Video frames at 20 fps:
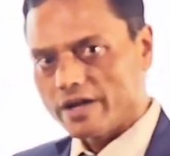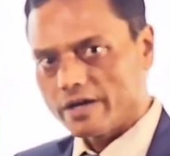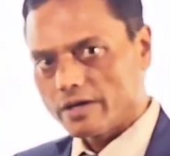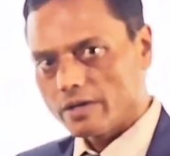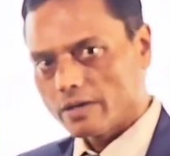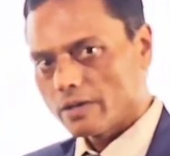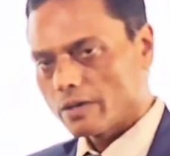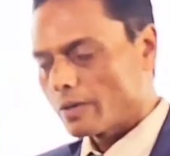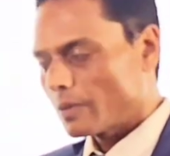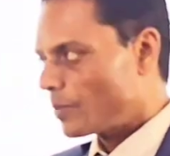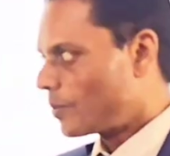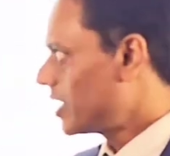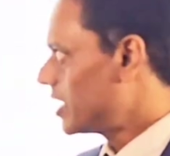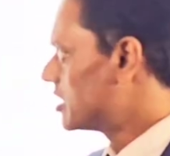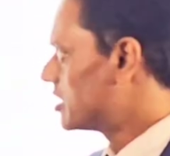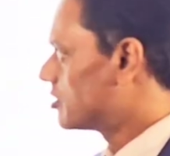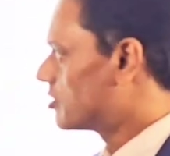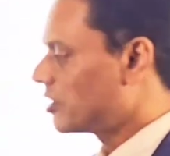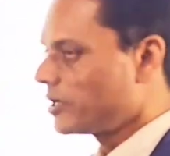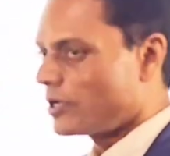it by
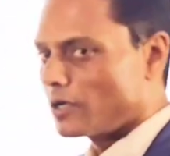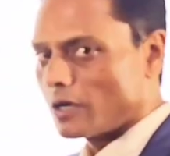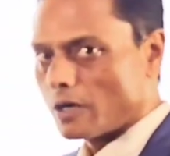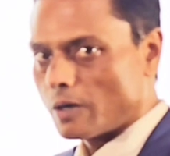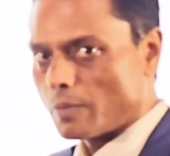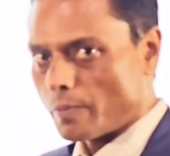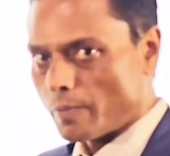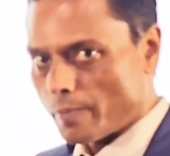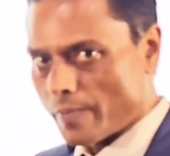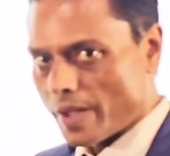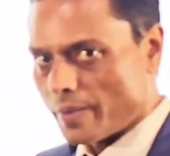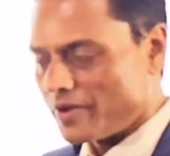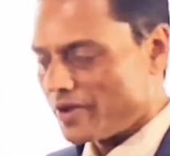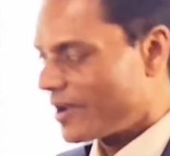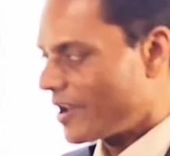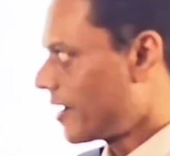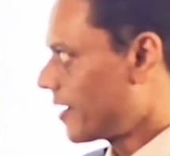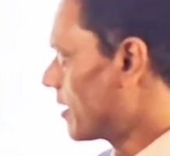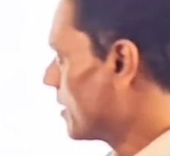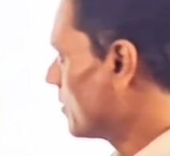drawing a mapping
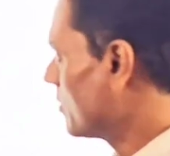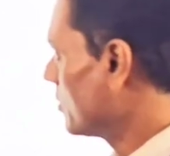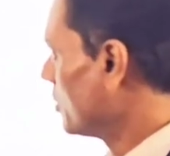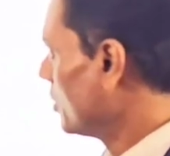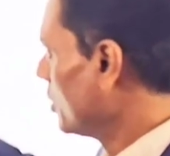diagram.